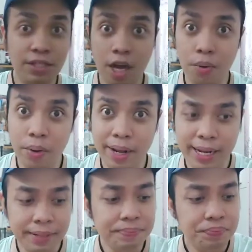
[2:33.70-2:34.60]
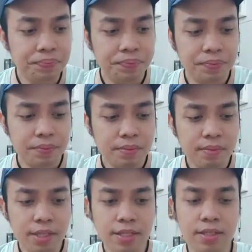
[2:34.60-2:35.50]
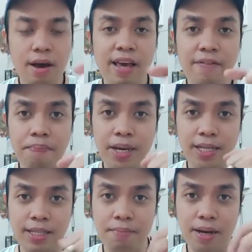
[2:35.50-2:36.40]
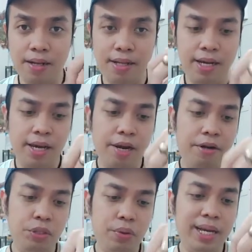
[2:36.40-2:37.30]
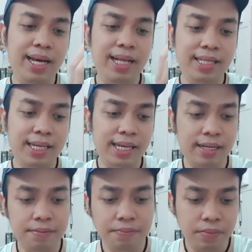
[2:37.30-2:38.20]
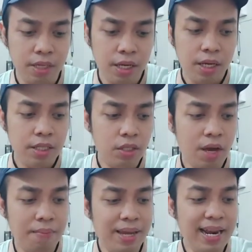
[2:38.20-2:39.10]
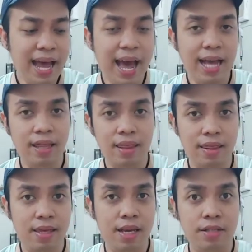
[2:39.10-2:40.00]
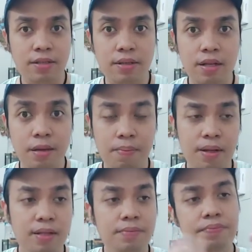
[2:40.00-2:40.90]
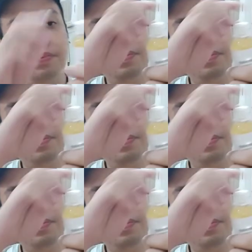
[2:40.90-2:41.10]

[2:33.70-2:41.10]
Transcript: so are we ready? So I have a PET bottle in here. It's already clean. So I'm gonna add the soluble.